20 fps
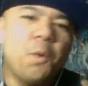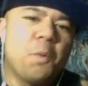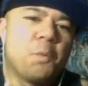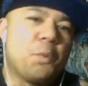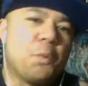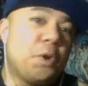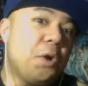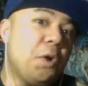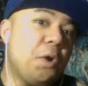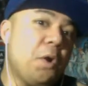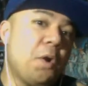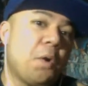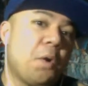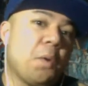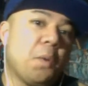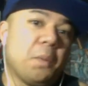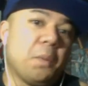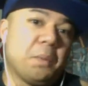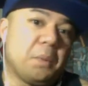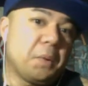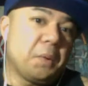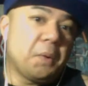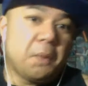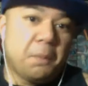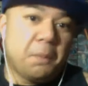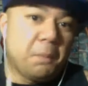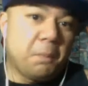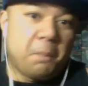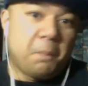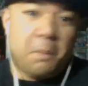We don't know.
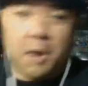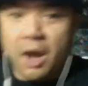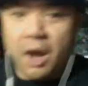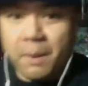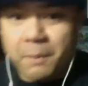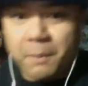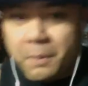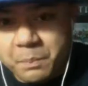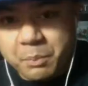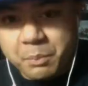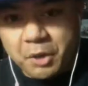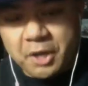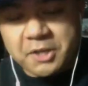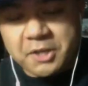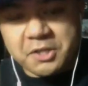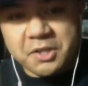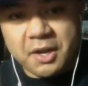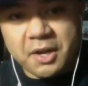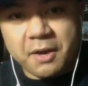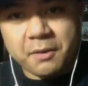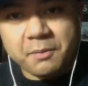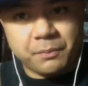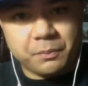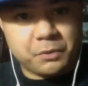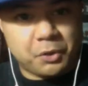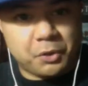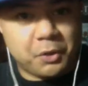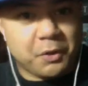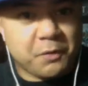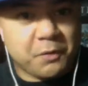NABA branched
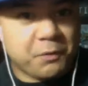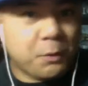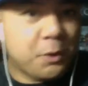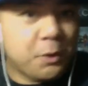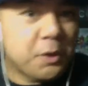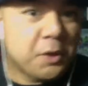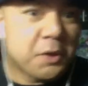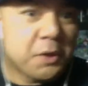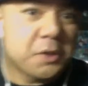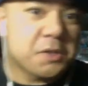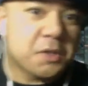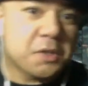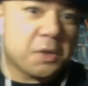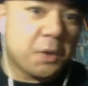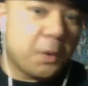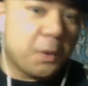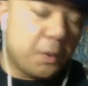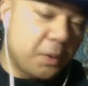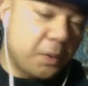out 30-40 years ago and